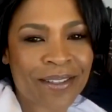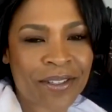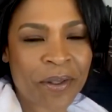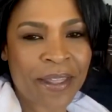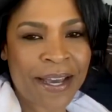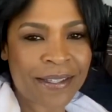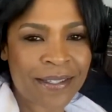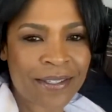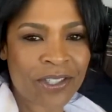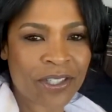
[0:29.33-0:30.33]
So
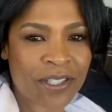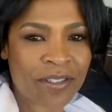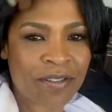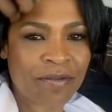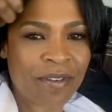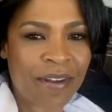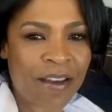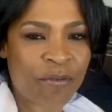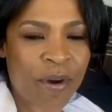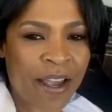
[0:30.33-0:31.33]
that's just
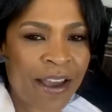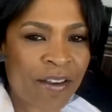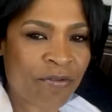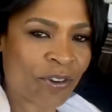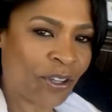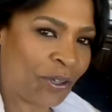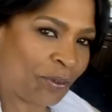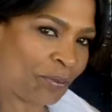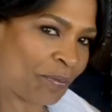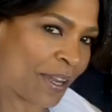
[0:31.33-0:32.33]
FYI for
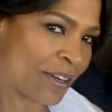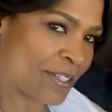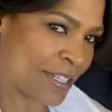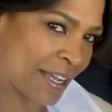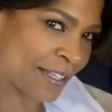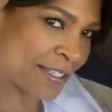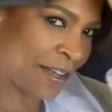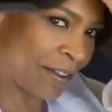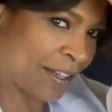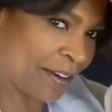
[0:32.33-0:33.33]
you hairstylists
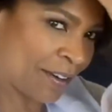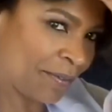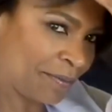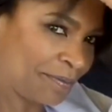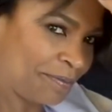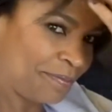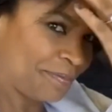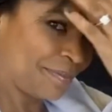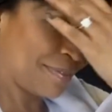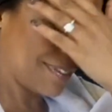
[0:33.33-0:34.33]
out there. Oh.
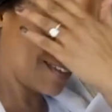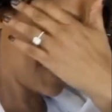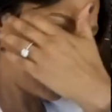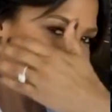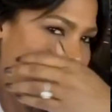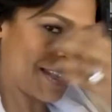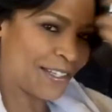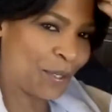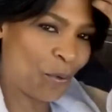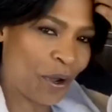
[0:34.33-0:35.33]

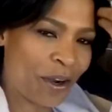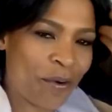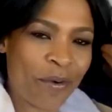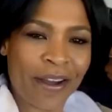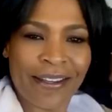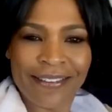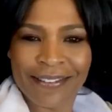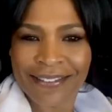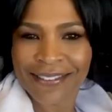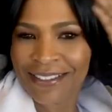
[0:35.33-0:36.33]
Stylist 101.
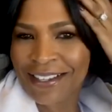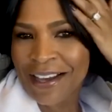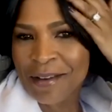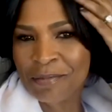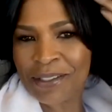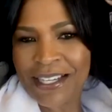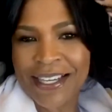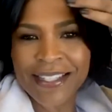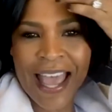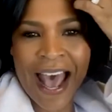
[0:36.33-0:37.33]

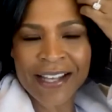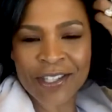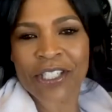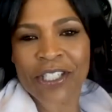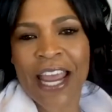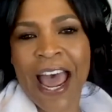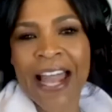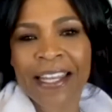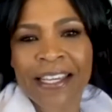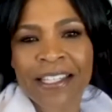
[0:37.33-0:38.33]
Please ask your
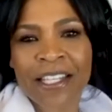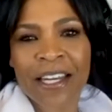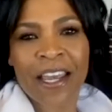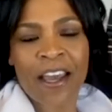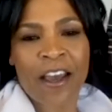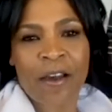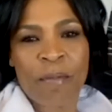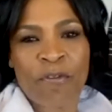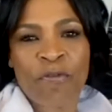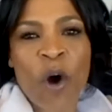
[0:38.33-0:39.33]
talent
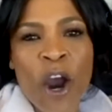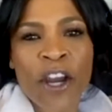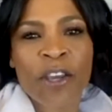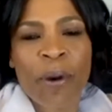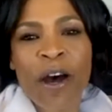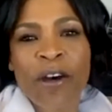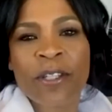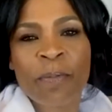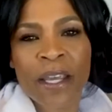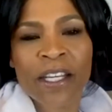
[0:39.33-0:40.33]
before you
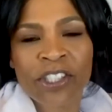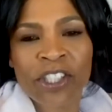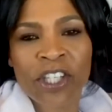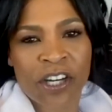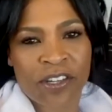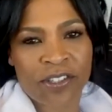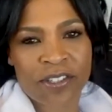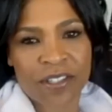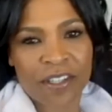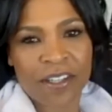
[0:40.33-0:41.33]
post
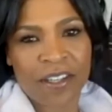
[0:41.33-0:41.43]
pictures.